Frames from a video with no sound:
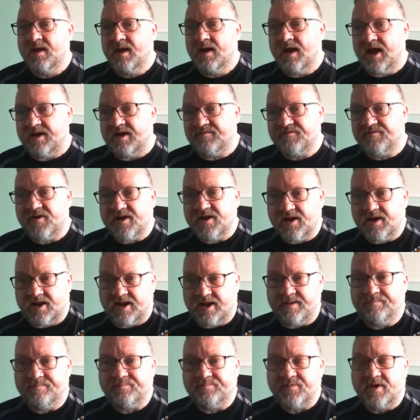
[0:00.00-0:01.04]
And
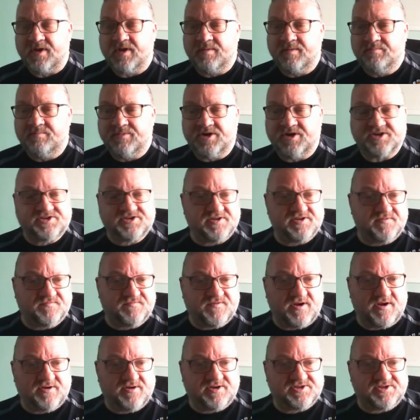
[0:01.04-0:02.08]
finally, Merton
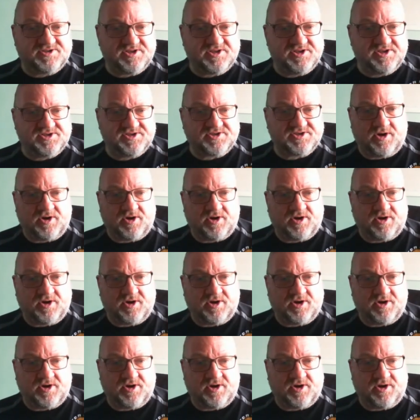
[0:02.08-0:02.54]
focuses